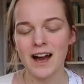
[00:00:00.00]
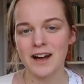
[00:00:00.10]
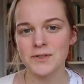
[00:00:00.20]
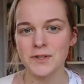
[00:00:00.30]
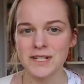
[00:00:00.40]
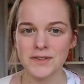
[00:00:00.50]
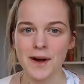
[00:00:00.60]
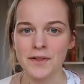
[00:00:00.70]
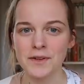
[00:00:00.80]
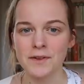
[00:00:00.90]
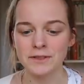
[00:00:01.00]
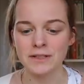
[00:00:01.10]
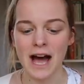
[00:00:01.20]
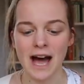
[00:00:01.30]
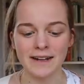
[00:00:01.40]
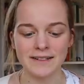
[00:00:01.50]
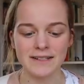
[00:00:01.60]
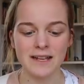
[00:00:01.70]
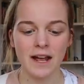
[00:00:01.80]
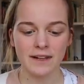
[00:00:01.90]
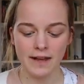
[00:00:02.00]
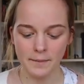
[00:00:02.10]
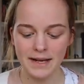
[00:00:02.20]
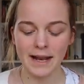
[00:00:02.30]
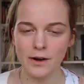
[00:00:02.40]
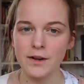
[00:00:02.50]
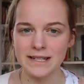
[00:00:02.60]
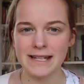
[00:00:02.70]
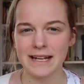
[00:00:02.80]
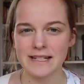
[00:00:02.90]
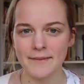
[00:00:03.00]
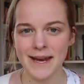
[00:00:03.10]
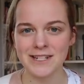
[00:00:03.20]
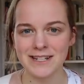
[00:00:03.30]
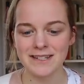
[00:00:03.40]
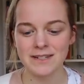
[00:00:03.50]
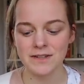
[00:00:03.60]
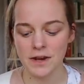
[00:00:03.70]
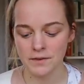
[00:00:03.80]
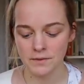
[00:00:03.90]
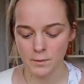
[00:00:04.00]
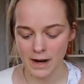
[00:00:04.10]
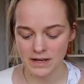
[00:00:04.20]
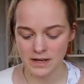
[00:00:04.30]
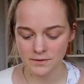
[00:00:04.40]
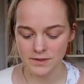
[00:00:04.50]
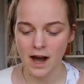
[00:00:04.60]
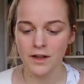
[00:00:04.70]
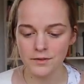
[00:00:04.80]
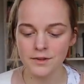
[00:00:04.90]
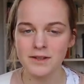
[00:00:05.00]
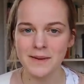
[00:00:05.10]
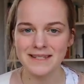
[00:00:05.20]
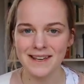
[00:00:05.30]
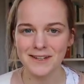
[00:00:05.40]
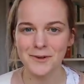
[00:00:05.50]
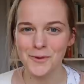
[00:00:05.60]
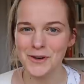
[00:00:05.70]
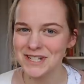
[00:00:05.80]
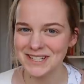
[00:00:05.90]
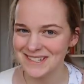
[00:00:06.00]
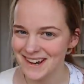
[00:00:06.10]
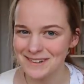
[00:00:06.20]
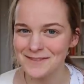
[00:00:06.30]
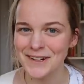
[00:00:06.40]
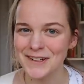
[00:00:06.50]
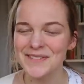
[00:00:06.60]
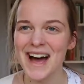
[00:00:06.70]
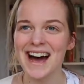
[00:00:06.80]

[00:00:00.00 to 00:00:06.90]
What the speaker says: are dotted throughout the novel, and they'll be like on consecutive pages, so when you turn through them it's like you're watching a silent film,